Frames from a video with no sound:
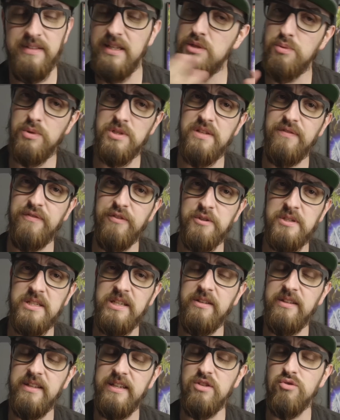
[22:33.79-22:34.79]
This was the first
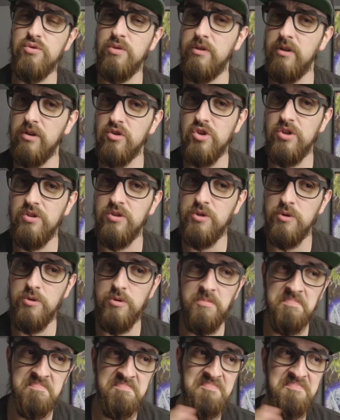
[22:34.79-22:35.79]
little introduction to